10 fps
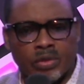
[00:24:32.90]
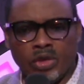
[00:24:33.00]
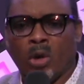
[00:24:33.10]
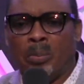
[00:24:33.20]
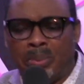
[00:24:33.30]

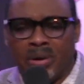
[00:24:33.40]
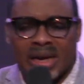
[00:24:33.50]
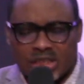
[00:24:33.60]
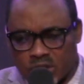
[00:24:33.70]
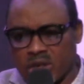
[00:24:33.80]
your
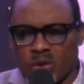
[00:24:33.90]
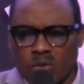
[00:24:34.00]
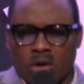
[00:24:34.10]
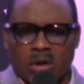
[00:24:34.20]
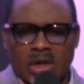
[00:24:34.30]
breast on the
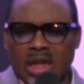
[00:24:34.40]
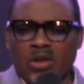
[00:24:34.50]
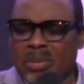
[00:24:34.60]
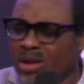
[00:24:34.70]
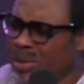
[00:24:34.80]
word,
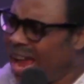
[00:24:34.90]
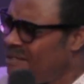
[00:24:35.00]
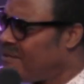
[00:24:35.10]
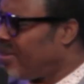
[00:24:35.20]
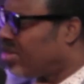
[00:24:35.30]
you
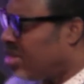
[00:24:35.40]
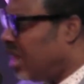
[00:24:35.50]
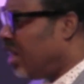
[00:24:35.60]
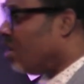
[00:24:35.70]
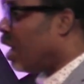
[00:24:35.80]

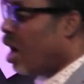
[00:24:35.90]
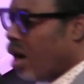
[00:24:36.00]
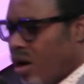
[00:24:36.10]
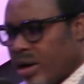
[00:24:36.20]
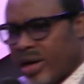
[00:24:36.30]
everything in your,
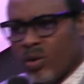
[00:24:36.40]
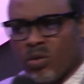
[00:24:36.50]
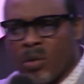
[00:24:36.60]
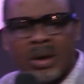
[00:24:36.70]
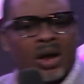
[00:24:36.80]
on the
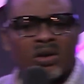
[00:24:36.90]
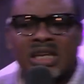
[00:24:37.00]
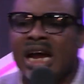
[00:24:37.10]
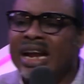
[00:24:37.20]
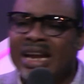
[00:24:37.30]
word, because
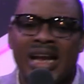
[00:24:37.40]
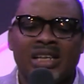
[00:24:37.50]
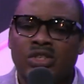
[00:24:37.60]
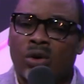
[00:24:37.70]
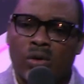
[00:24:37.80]
that
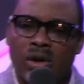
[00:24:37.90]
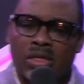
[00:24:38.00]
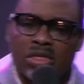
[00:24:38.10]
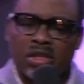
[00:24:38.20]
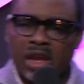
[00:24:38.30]
is the only
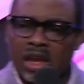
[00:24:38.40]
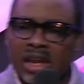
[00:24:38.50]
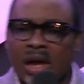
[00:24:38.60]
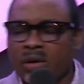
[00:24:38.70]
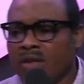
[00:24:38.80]
thing
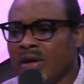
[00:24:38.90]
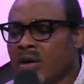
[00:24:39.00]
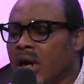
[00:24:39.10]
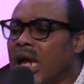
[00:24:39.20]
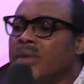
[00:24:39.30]
that will never
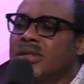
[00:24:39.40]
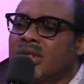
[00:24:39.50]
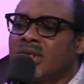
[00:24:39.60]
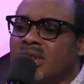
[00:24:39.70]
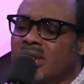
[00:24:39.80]

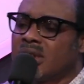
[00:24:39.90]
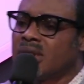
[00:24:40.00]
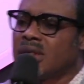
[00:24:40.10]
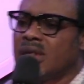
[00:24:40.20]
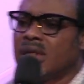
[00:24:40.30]
collapse.
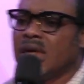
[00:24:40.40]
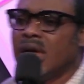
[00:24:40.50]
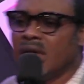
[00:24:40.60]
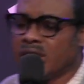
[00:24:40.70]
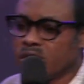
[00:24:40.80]

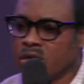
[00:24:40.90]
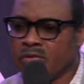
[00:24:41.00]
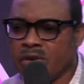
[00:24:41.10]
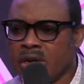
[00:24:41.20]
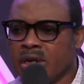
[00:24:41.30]
It's a sure
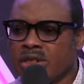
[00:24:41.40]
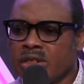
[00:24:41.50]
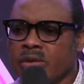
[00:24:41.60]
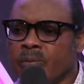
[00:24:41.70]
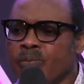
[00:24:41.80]
foundation
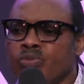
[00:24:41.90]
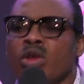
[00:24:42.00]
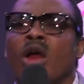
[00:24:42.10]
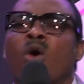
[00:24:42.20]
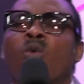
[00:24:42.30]

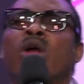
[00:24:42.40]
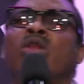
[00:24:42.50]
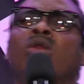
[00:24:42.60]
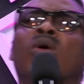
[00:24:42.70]
when